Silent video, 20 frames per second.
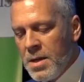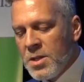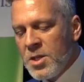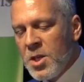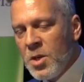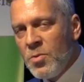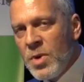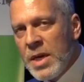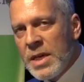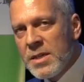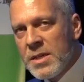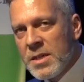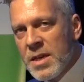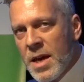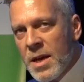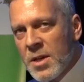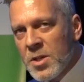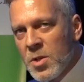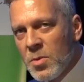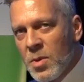She reached
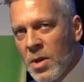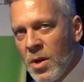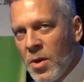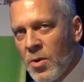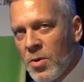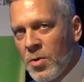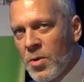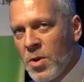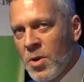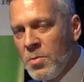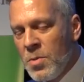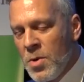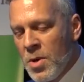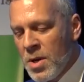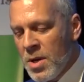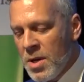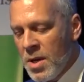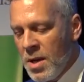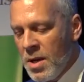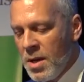out to a local
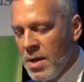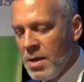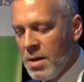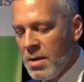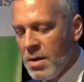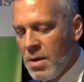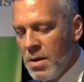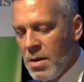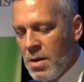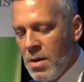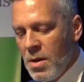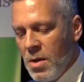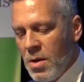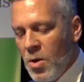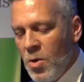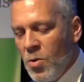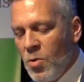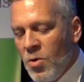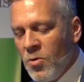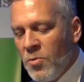community
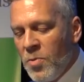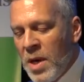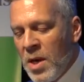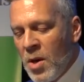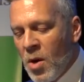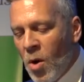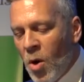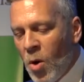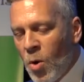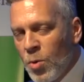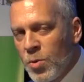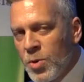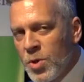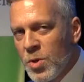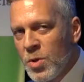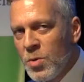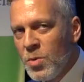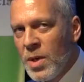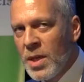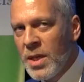who would have been all
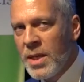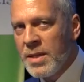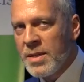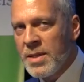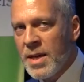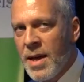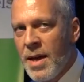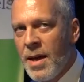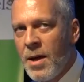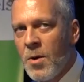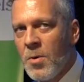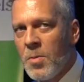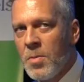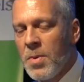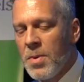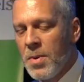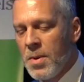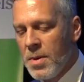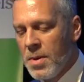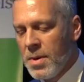too willing to
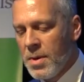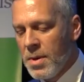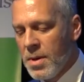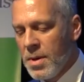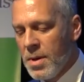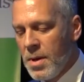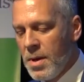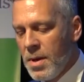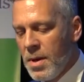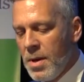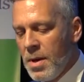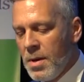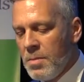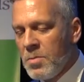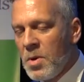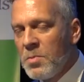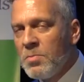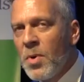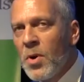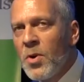help,
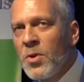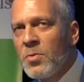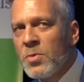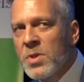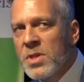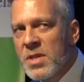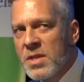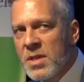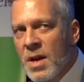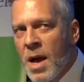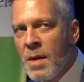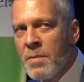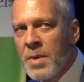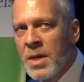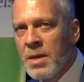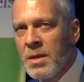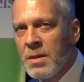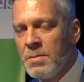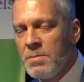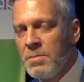but both were
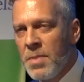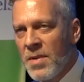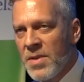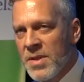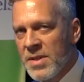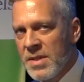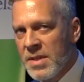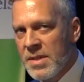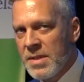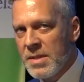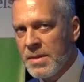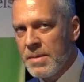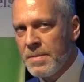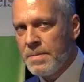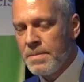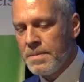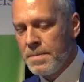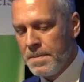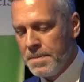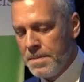stymied by the system.